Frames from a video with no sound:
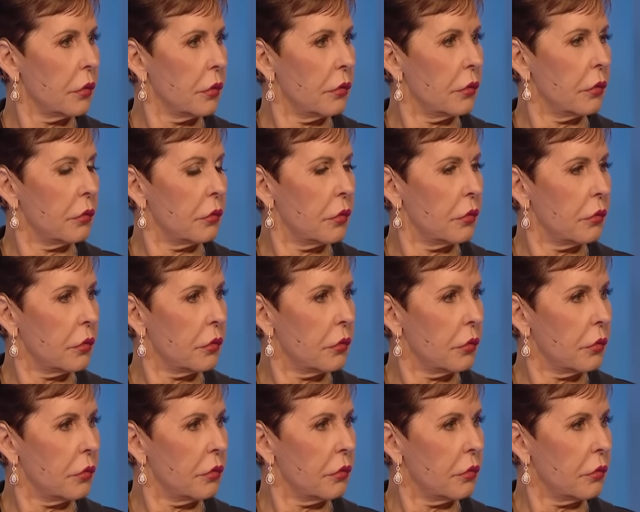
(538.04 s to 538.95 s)

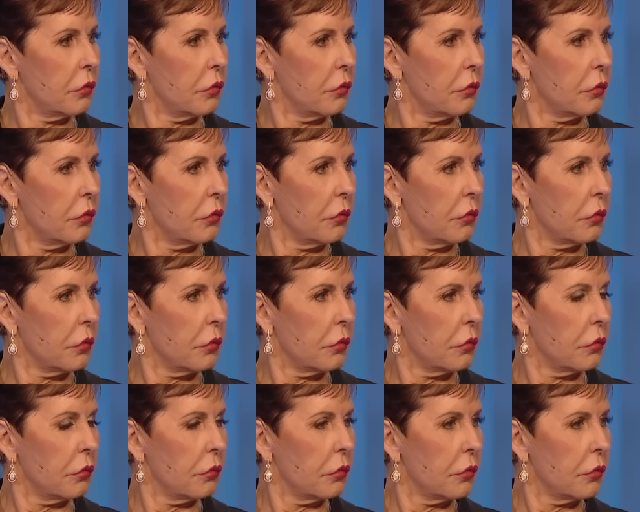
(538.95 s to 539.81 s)
(silence)